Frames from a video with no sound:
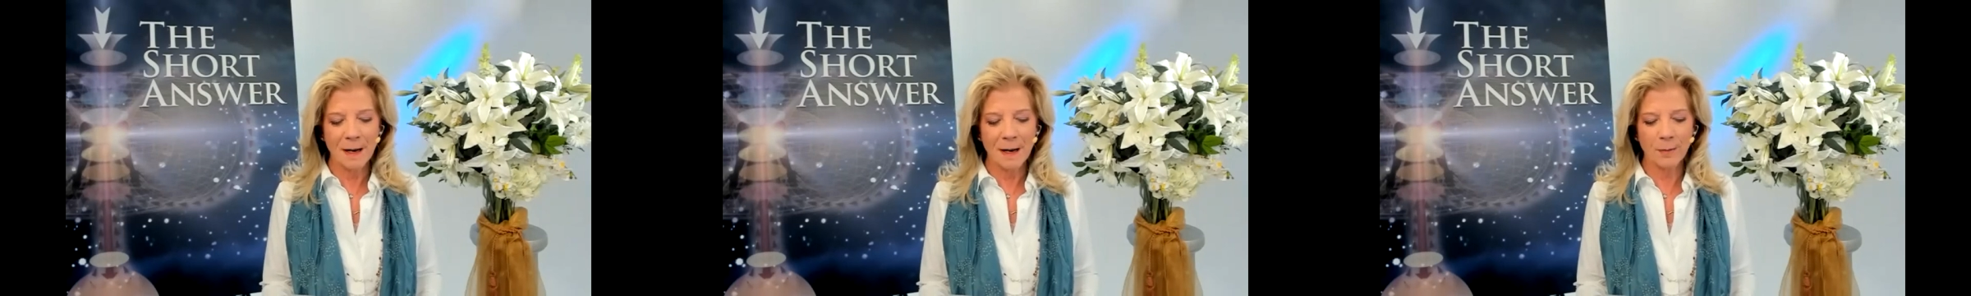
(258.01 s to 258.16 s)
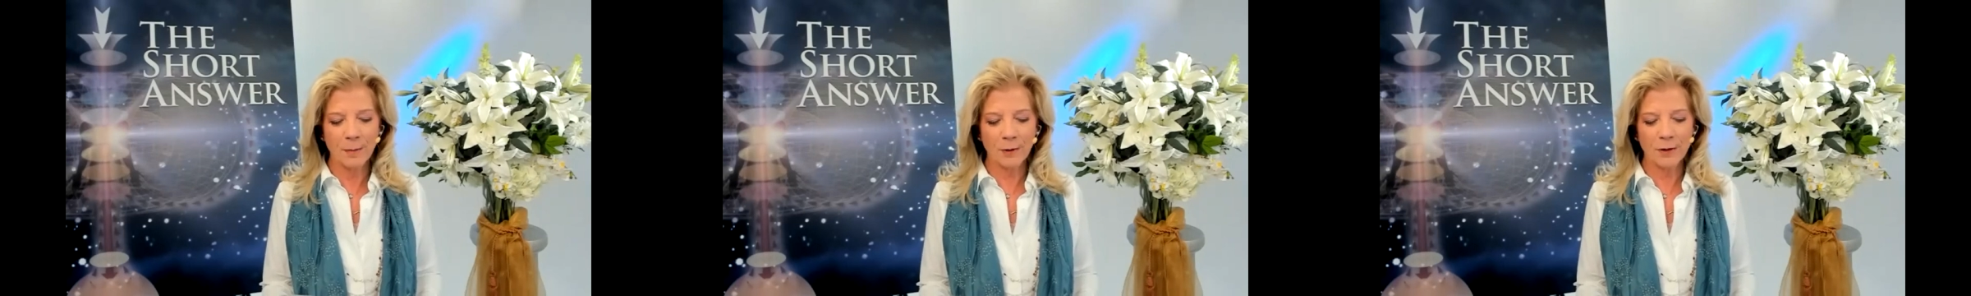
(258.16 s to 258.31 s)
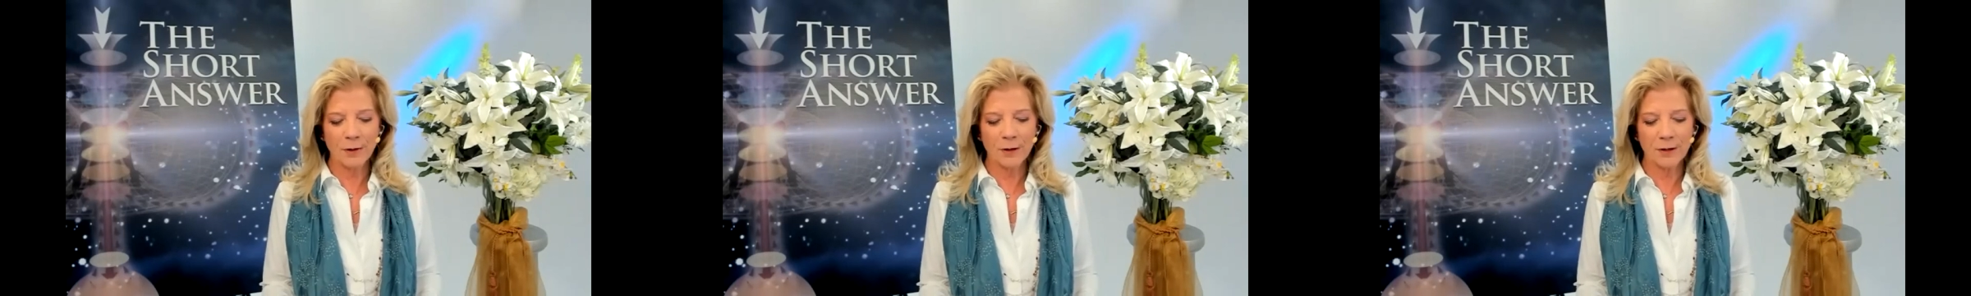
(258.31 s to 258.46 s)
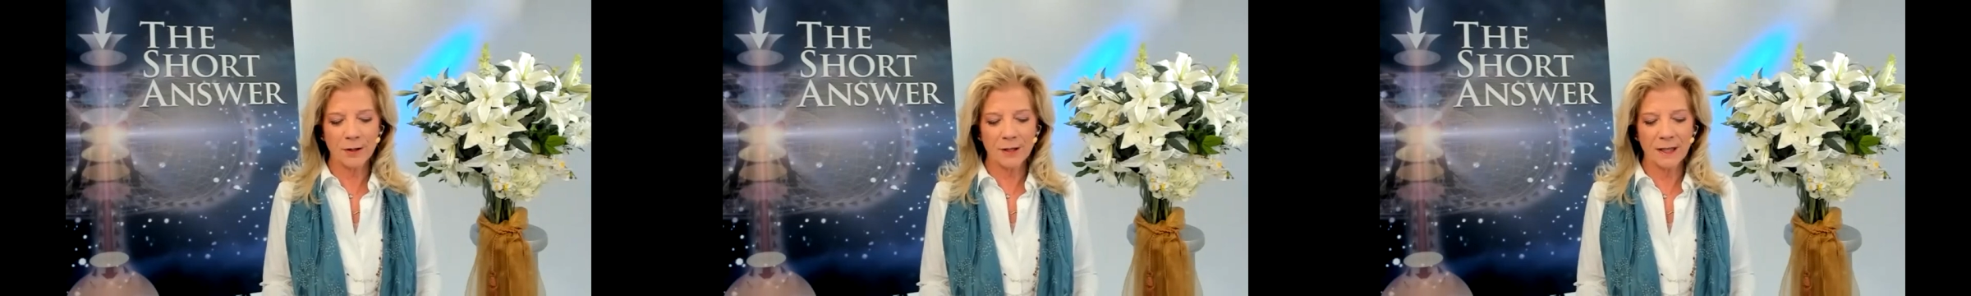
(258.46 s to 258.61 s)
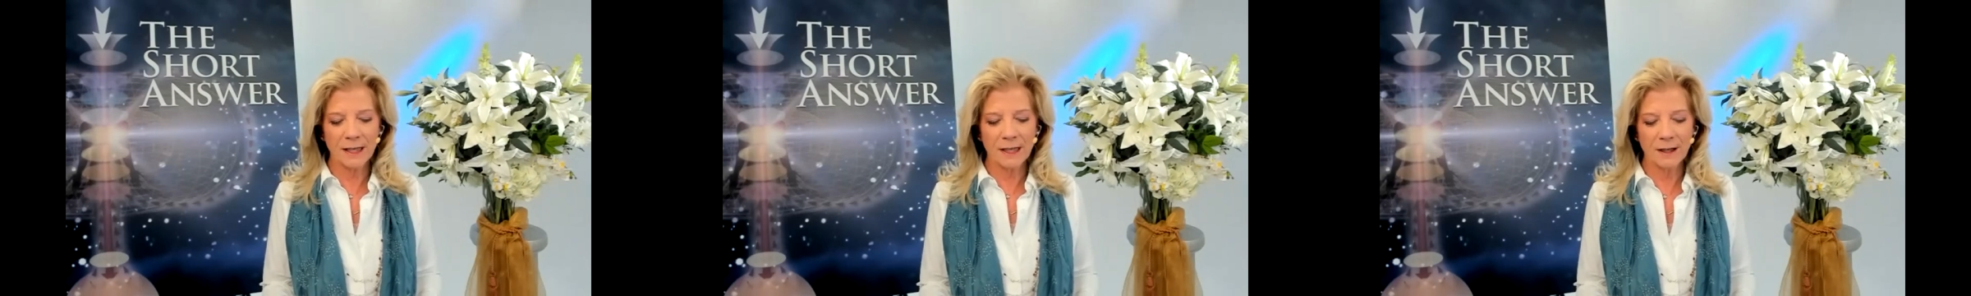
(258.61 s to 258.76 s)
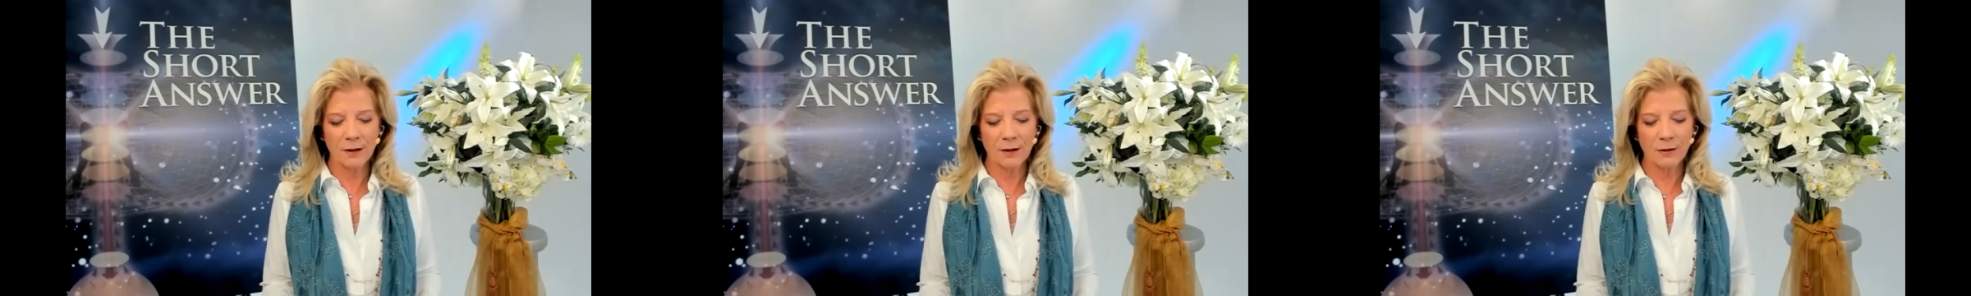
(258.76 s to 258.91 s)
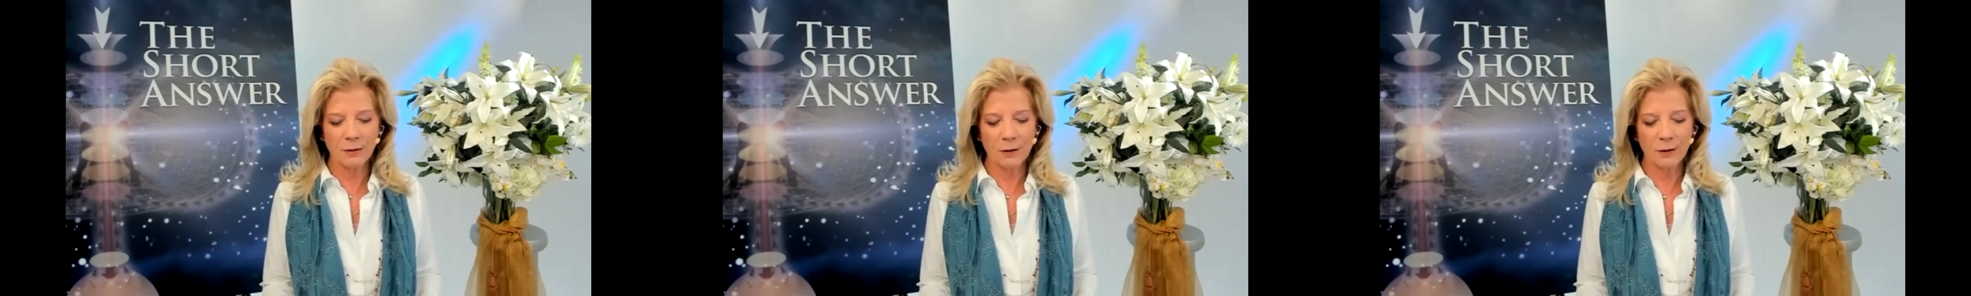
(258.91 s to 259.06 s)
April
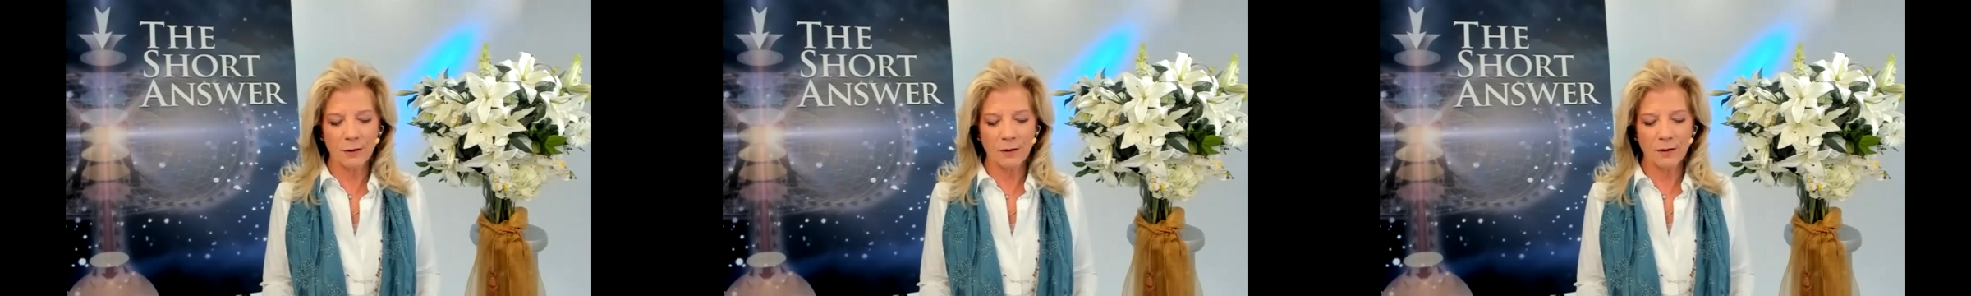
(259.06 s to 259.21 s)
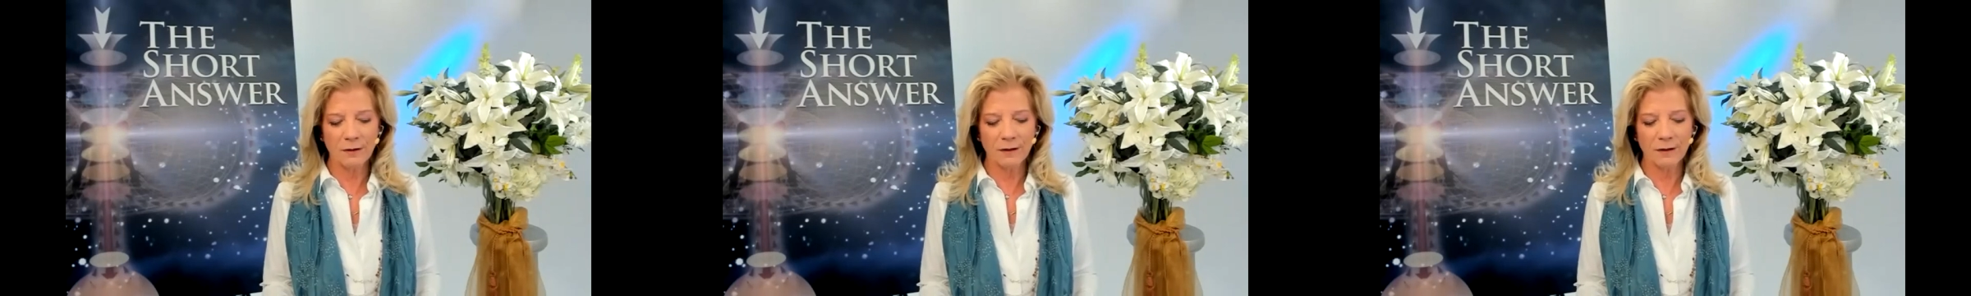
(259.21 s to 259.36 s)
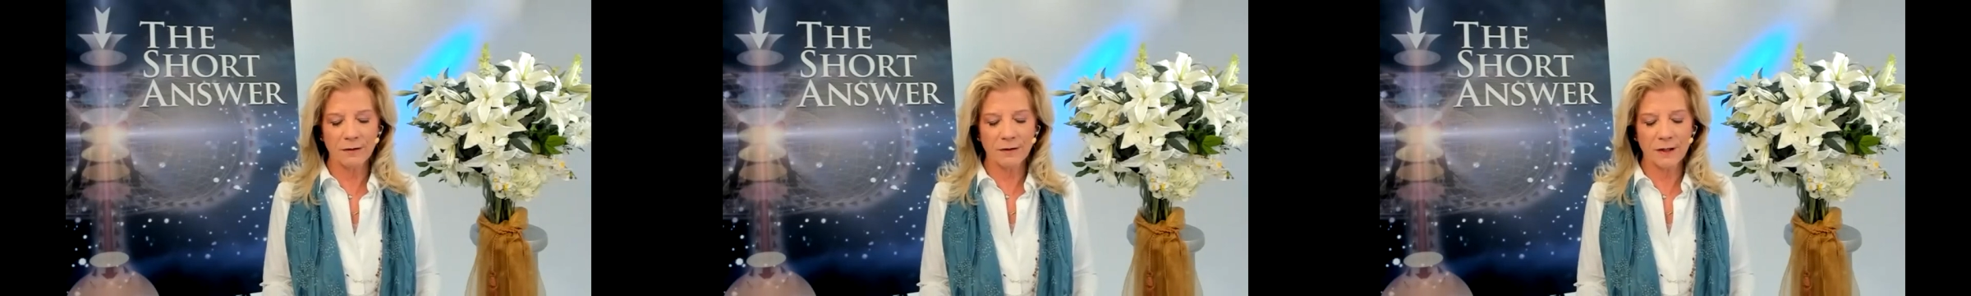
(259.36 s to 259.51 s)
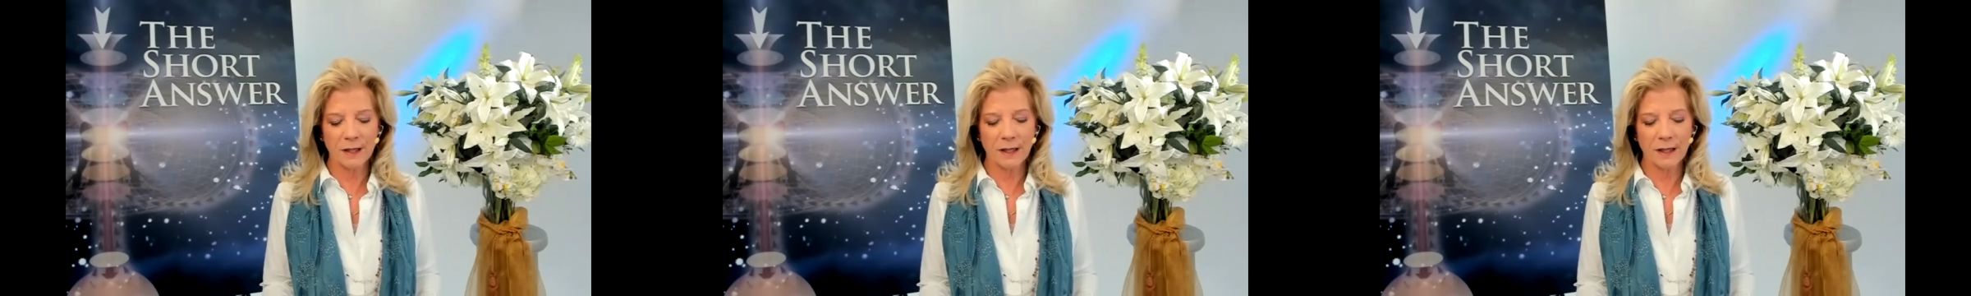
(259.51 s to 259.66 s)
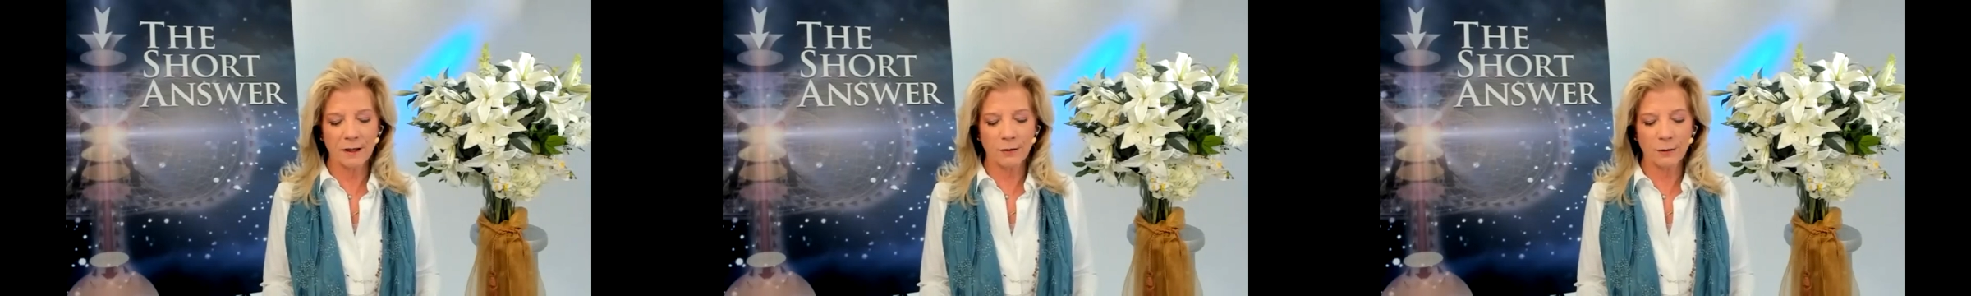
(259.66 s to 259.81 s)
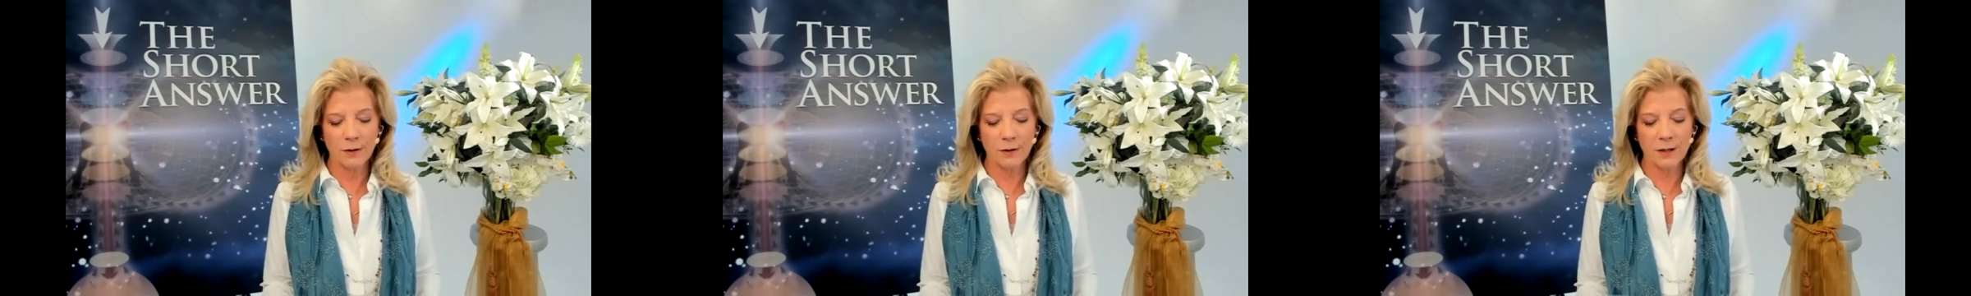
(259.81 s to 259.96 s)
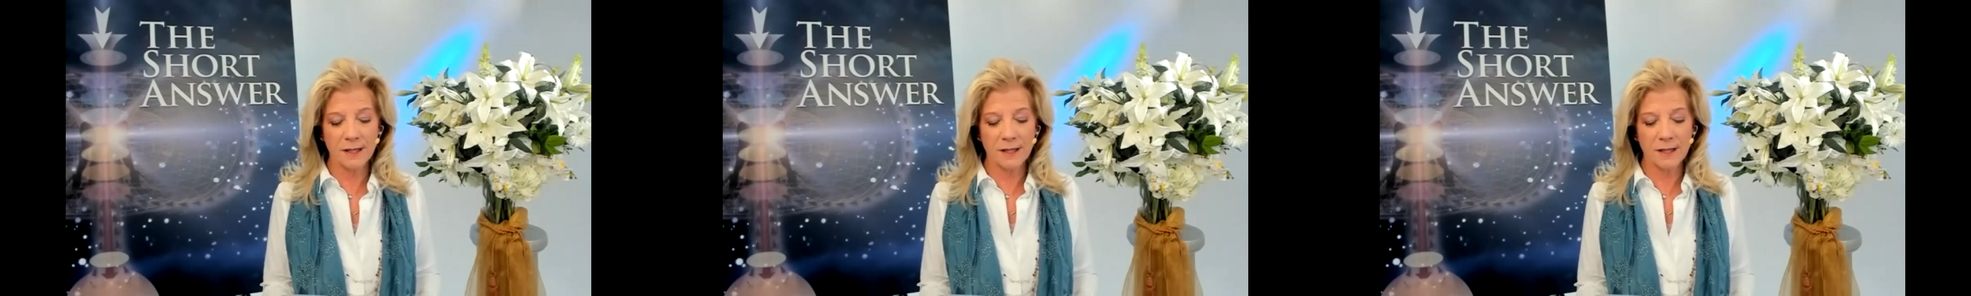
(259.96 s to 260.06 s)
thirteenth through the 15th through the